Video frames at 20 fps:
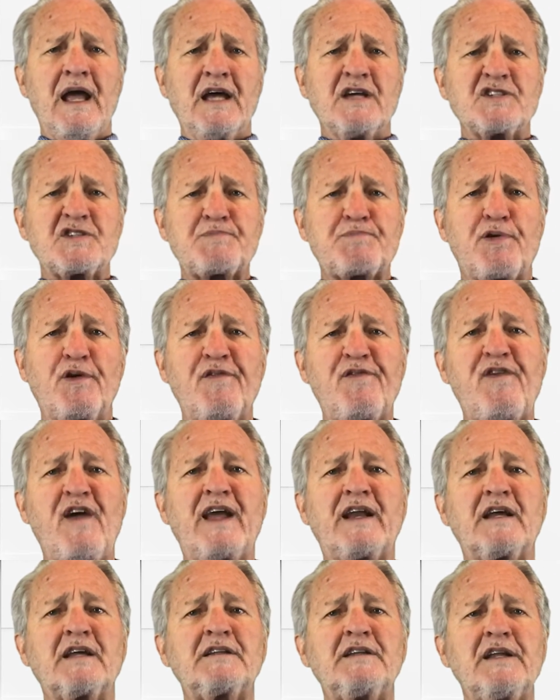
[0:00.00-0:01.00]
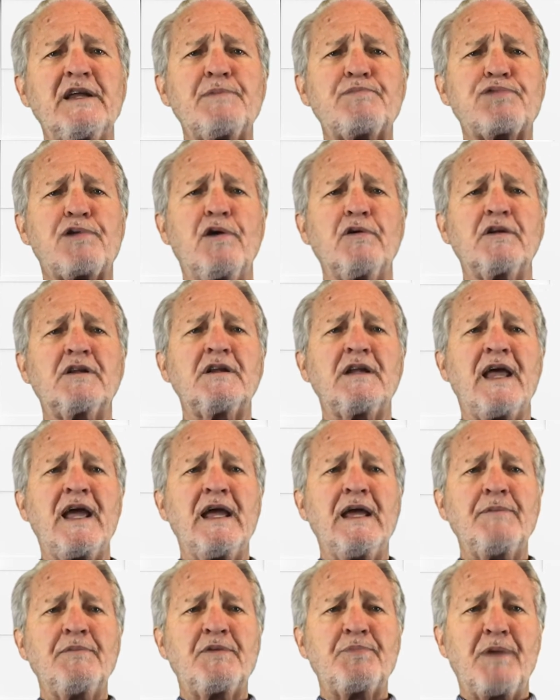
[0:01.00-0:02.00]
as prophetically
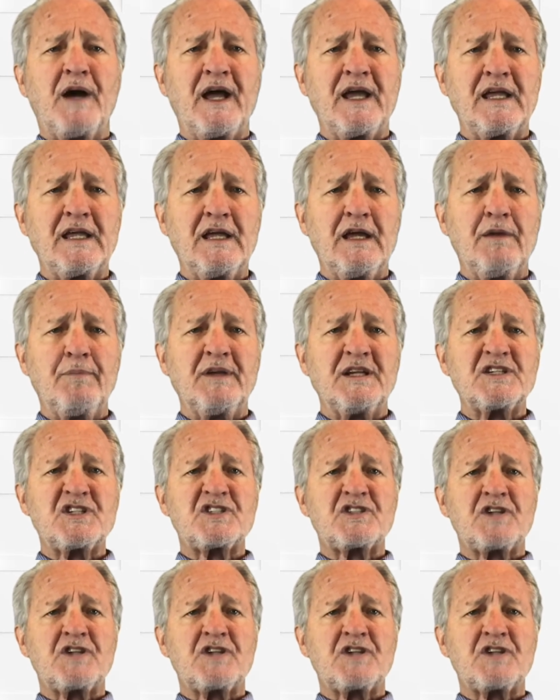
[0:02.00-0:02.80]
proclaimed by him in